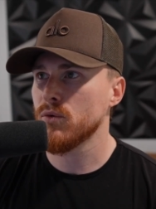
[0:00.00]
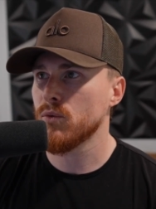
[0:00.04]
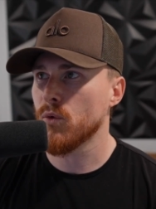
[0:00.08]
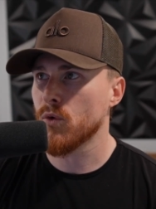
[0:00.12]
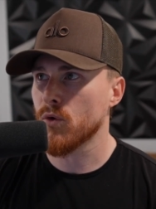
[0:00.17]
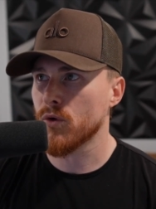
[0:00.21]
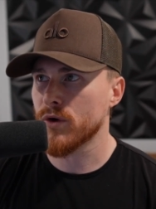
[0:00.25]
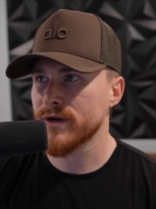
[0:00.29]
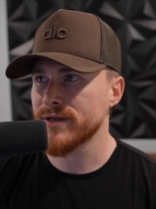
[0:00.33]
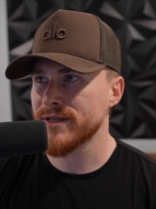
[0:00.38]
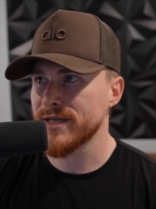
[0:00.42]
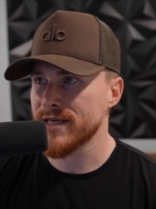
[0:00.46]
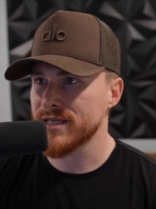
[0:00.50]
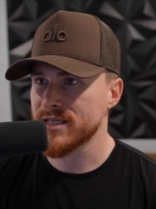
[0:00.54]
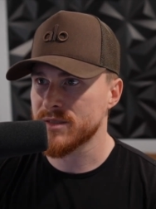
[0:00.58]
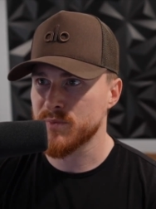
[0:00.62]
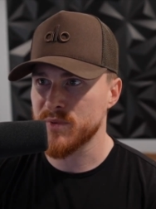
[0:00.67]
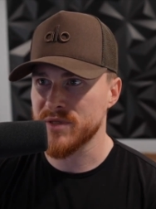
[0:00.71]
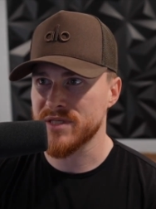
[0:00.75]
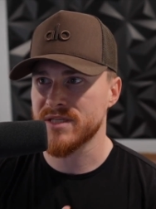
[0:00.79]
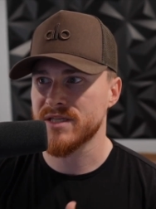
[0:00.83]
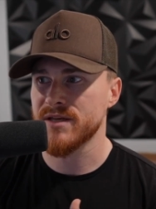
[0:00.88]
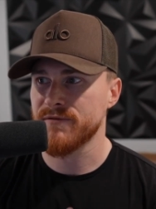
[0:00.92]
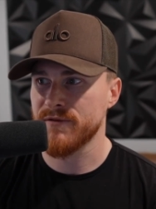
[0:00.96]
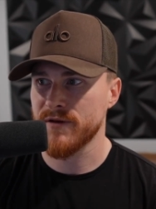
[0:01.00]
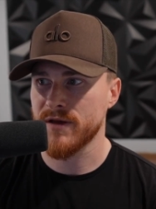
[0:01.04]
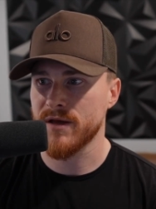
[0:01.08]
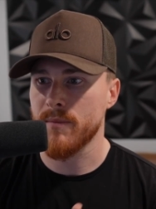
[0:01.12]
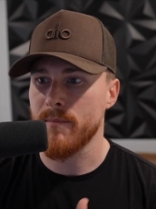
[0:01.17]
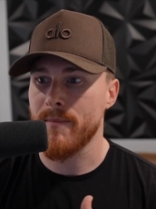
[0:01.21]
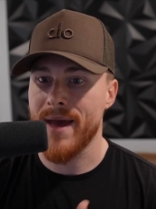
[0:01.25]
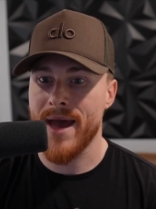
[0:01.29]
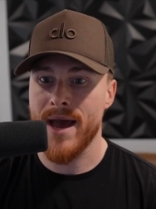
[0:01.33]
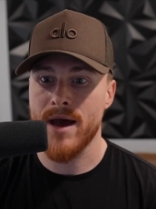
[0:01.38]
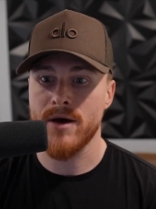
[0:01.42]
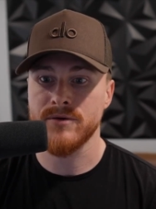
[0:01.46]
warrant a specific
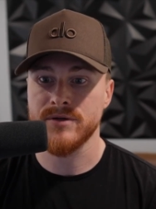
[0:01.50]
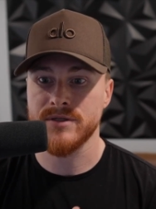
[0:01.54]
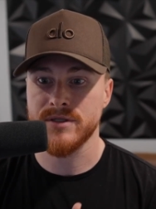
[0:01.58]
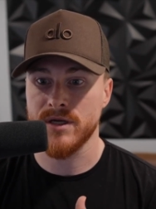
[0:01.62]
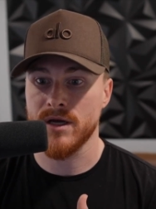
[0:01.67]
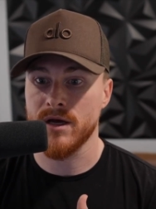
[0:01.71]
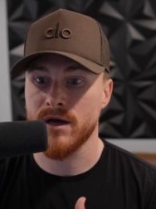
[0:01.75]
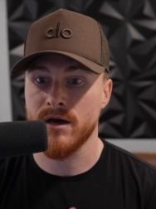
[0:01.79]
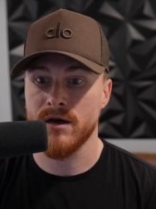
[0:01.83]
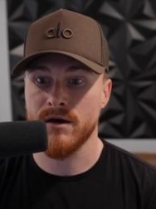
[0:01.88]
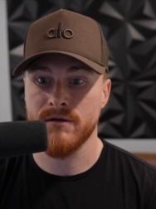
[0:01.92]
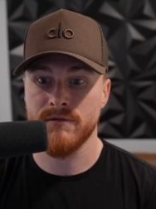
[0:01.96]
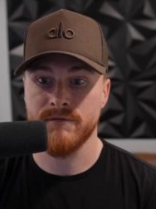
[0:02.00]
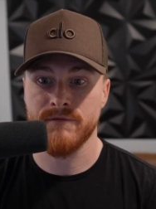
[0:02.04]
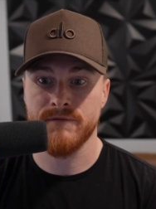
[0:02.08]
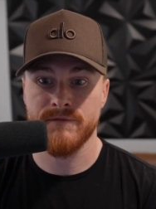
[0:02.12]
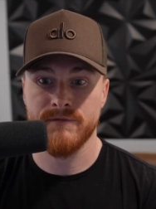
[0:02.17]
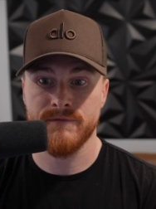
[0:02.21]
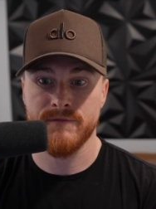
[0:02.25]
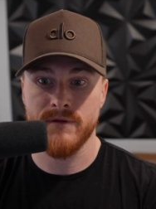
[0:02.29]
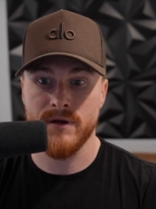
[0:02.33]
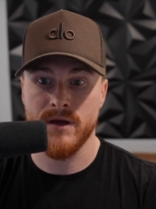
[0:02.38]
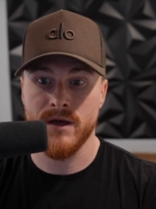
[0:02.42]
amount of